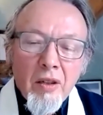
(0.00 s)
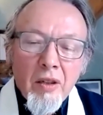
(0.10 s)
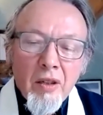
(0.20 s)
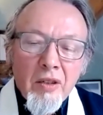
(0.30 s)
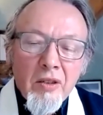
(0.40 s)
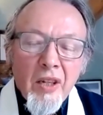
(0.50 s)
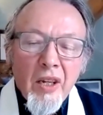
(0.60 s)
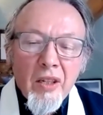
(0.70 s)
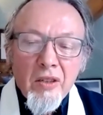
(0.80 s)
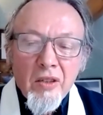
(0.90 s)

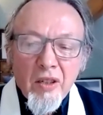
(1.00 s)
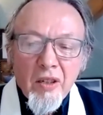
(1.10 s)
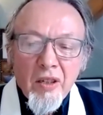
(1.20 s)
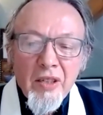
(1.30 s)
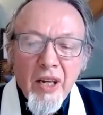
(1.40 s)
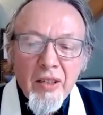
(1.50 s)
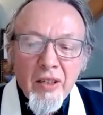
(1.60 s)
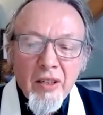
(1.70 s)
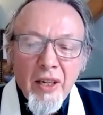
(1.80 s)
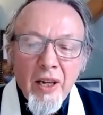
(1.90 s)
sits
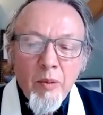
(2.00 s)
contentedly